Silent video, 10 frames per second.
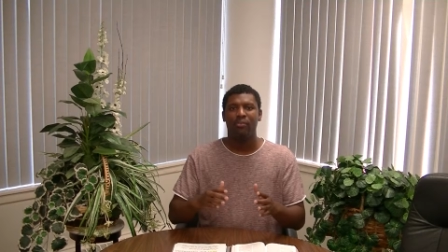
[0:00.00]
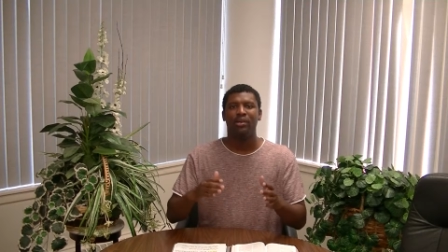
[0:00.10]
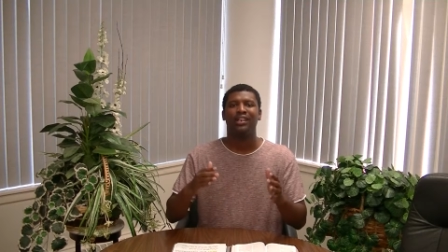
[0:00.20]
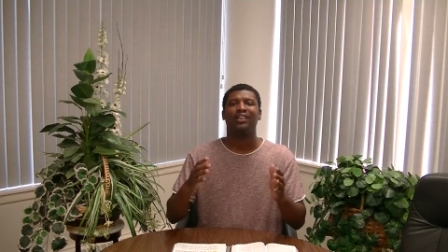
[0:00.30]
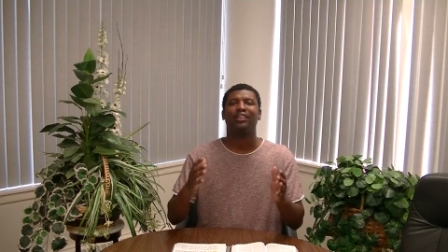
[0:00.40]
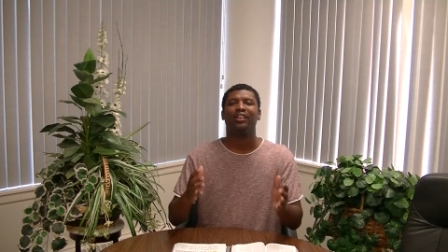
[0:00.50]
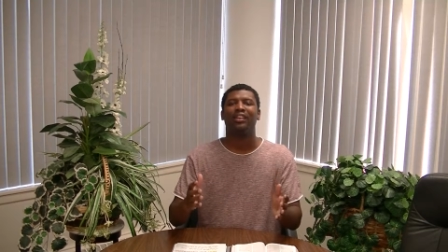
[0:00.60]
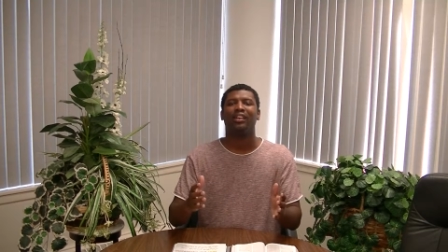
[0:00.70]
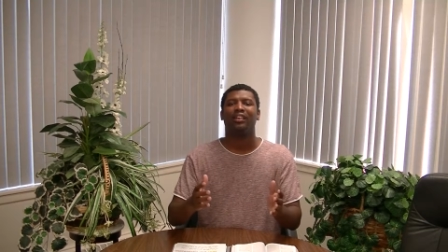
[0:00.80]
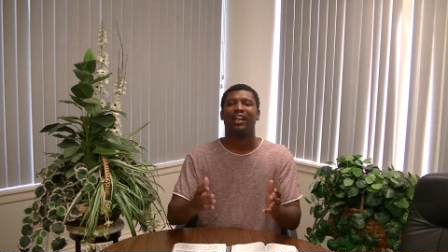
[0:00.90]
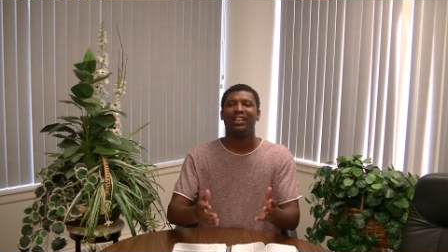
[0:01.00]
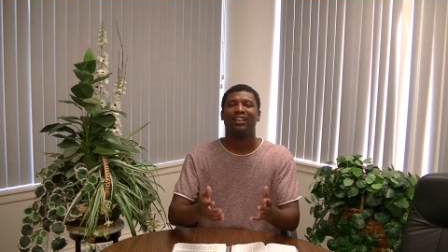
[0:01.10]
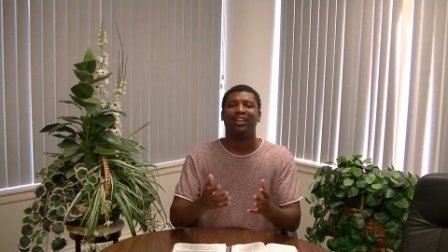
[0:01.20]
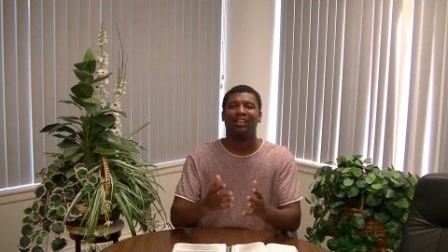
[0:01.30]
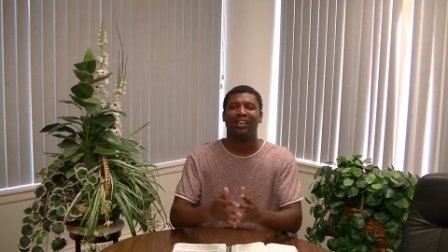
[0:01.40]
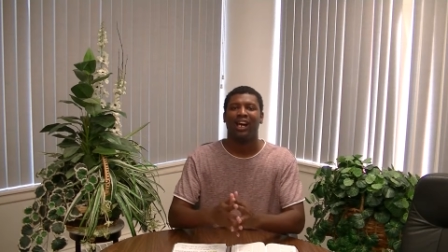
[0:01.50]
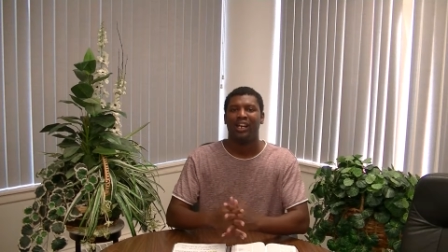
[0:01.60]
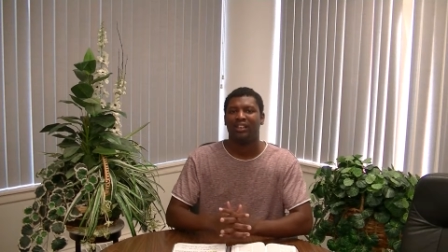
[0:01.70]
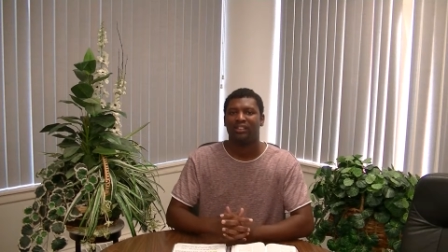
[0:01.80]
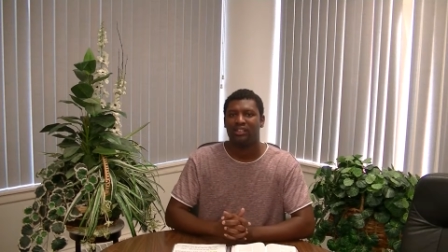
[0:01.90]
be clear in the
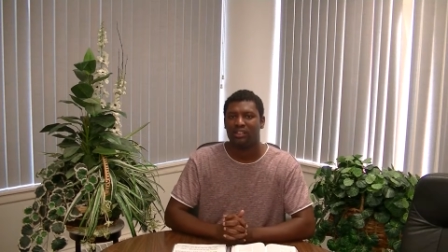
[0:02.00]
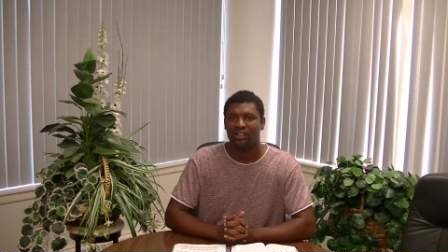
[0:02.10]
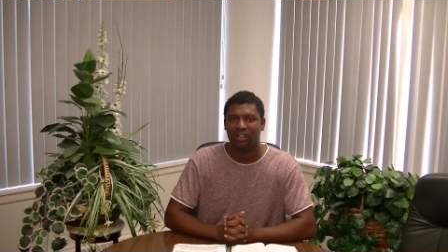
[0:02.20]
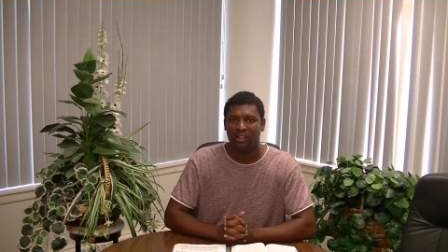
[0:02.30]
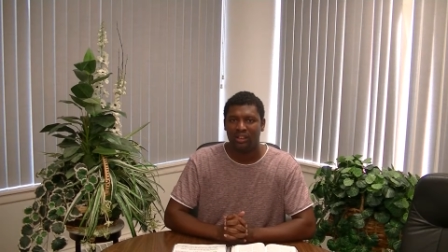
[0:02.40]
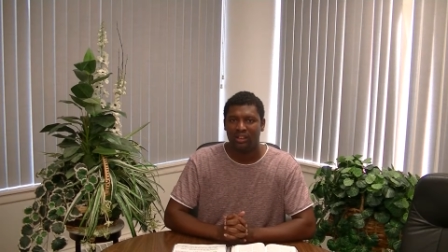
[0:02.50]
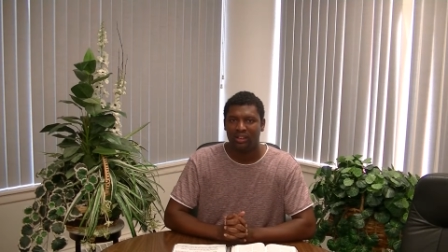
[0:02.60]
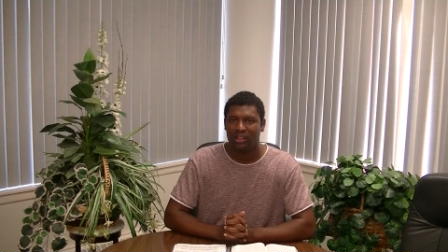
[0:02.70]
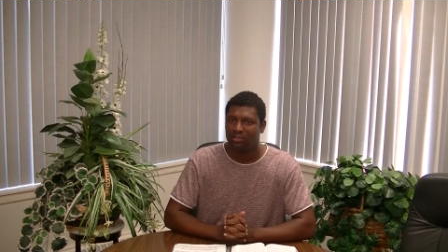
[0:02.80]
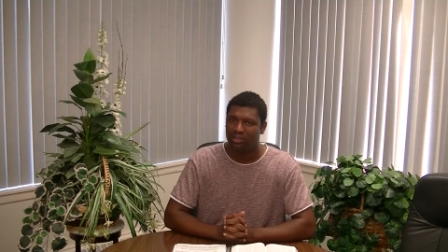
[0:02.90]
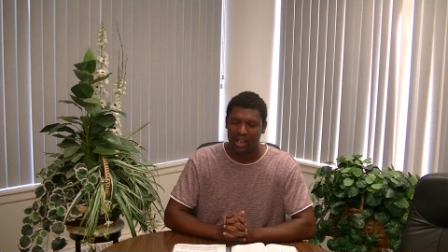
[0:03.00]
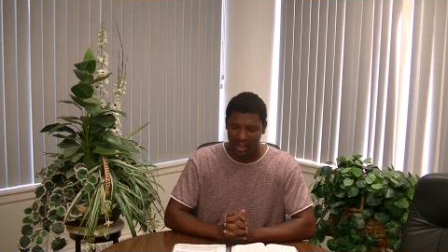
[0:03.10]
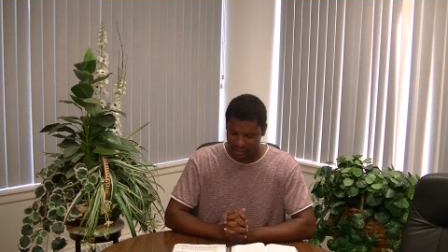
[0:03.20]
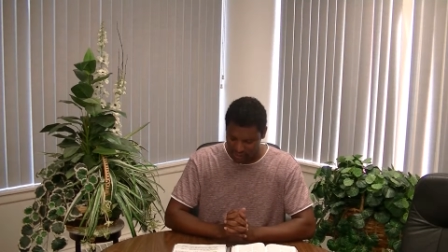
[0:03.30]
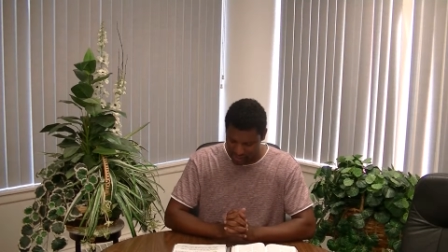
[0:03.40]
light of God's